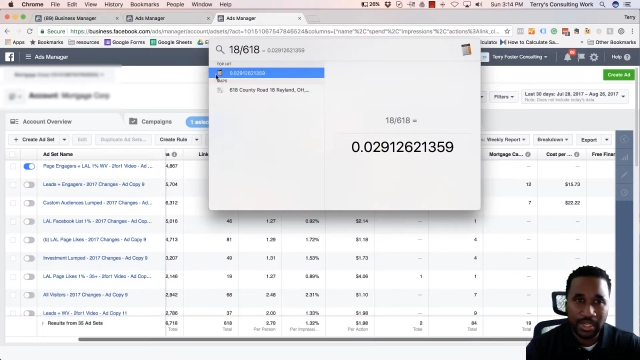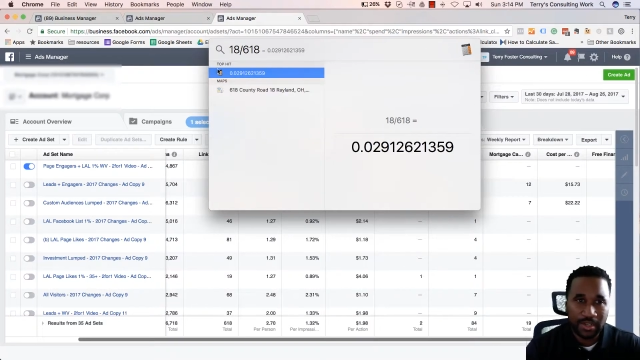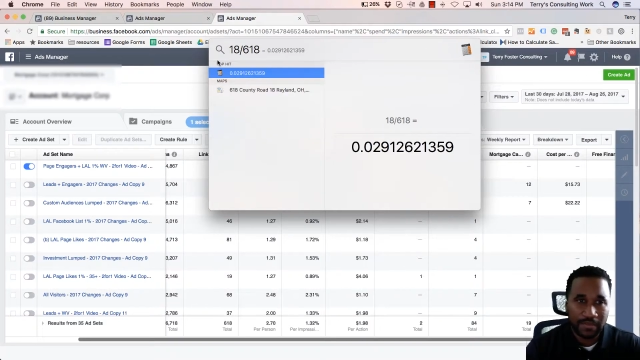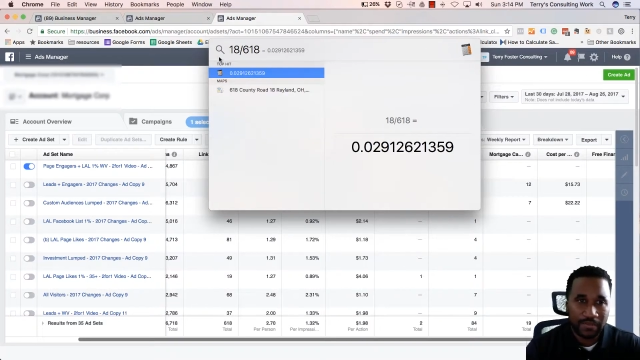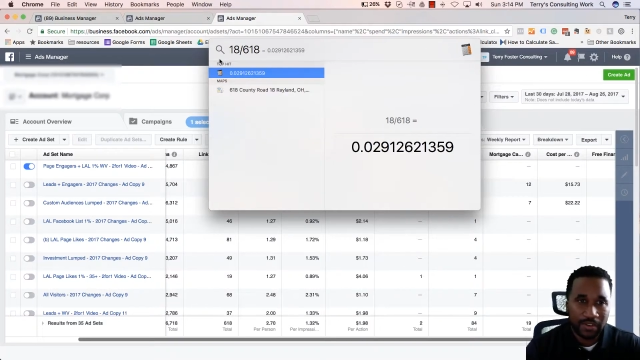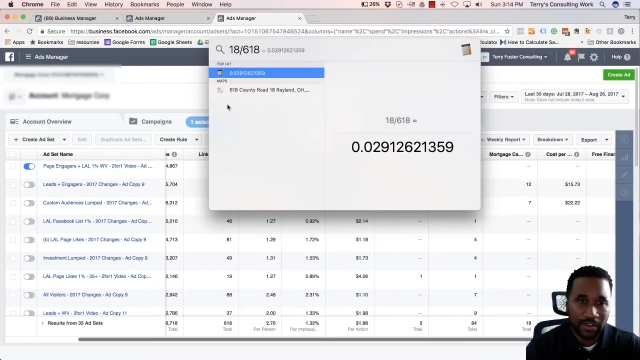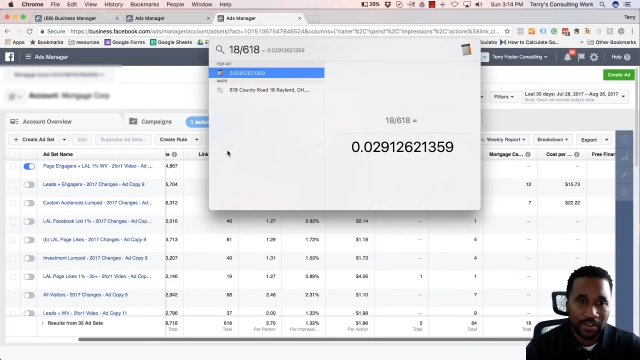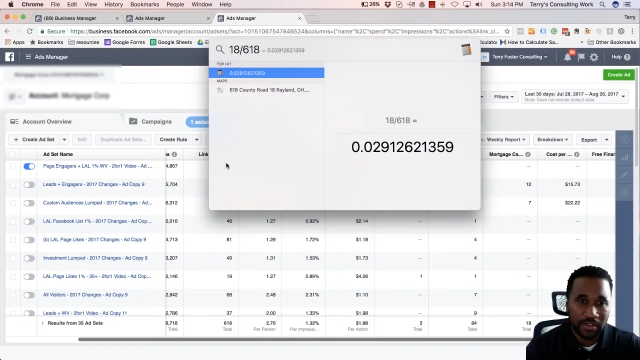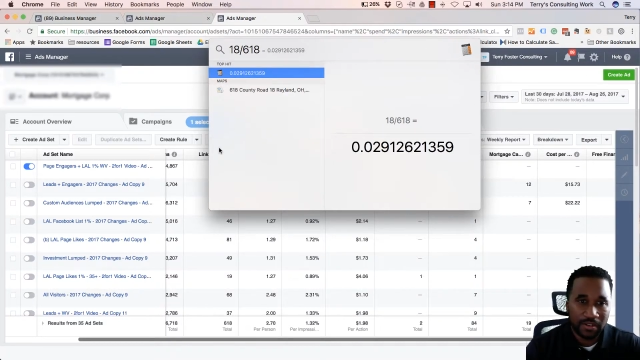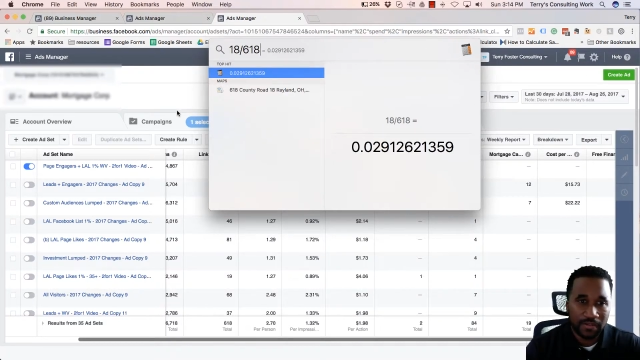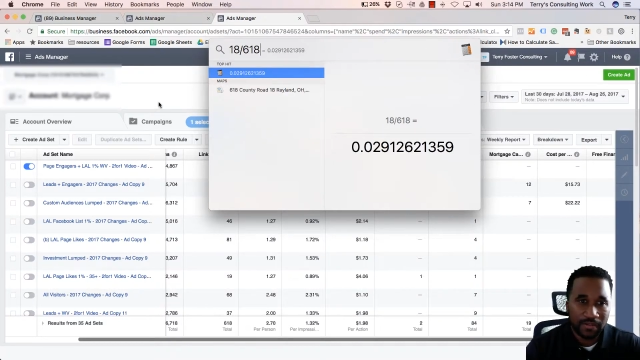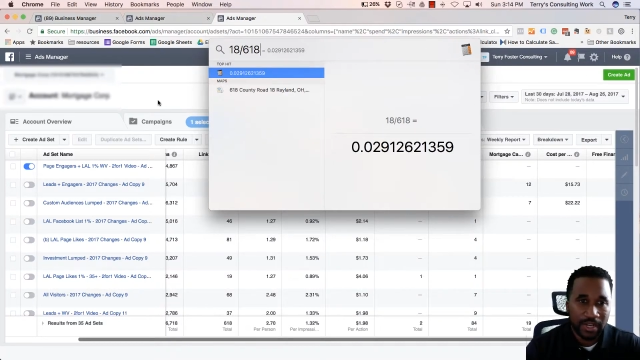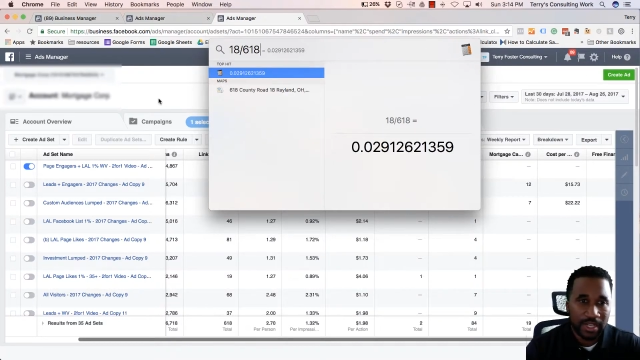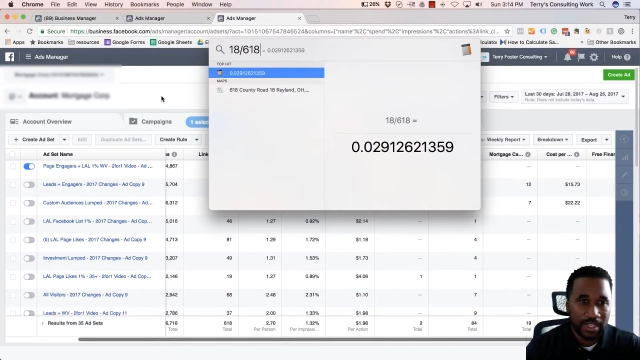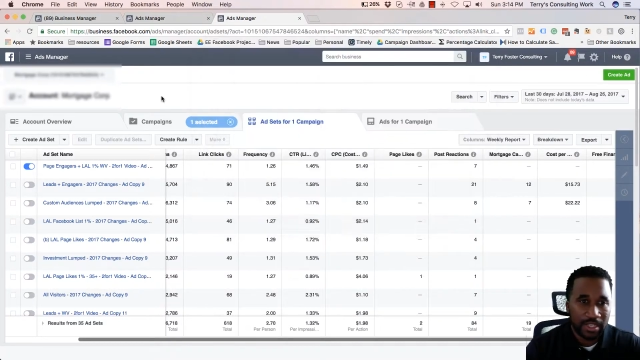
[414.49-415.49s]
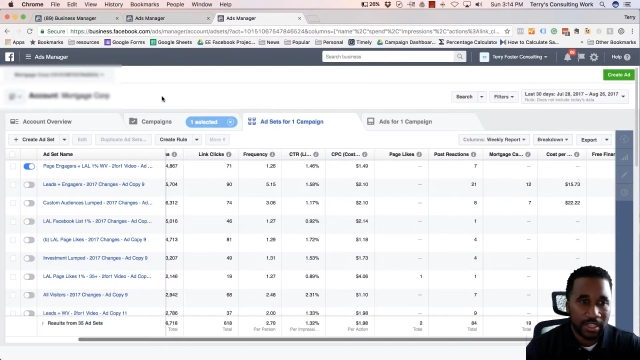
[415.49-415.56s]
conversion rate.